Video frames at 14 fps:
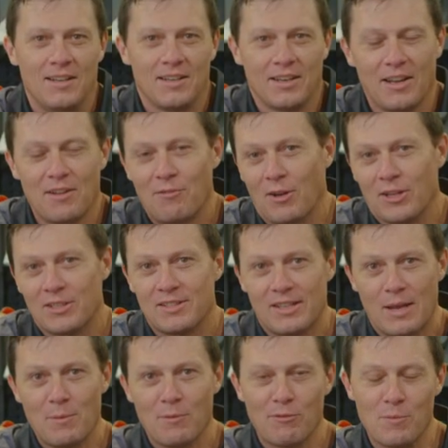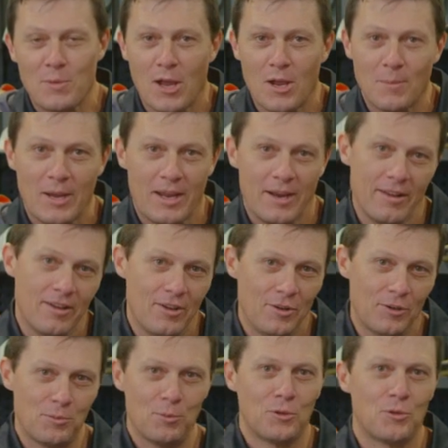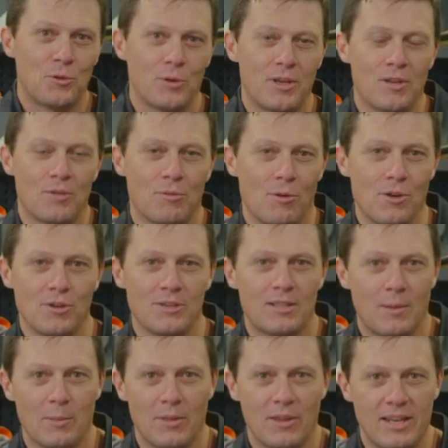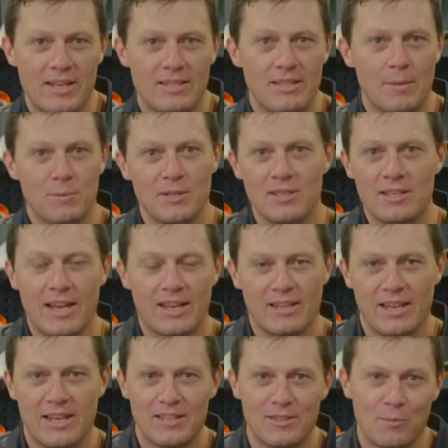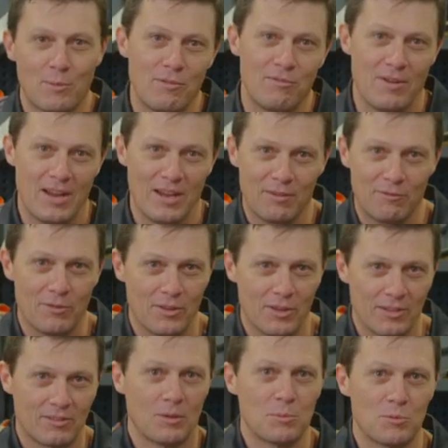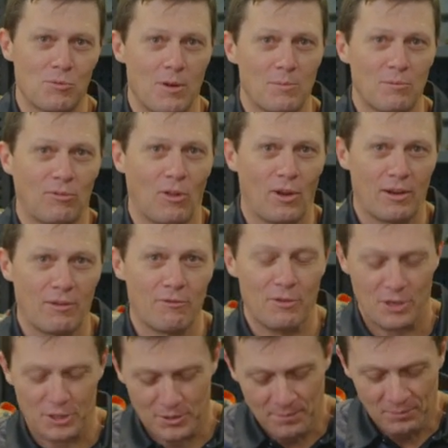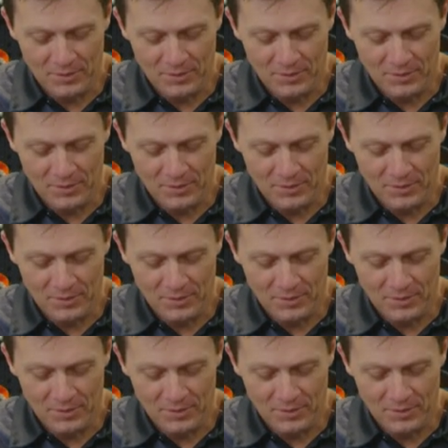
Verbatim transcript: G'day folks, Damon from Nomad. I just want to talk you through some of the tips and techniques that we've found for the slipstream flying fish,